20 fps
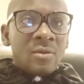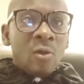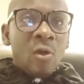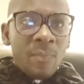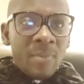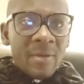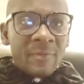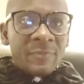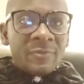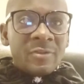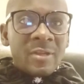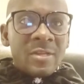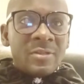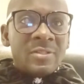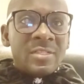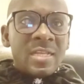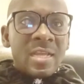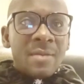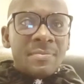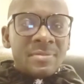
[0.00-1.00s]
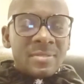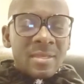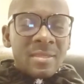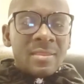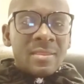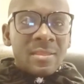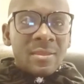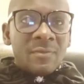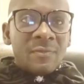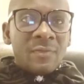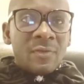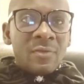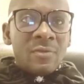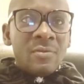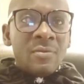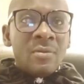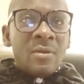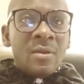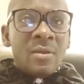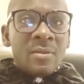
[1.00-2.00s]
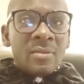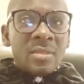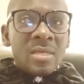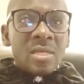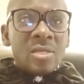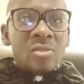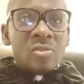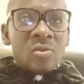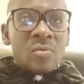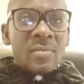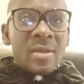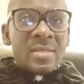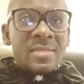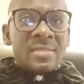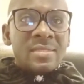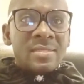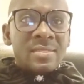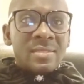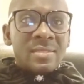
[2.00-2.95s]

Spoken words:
Hope I've tried to share up something for you. Thank you so much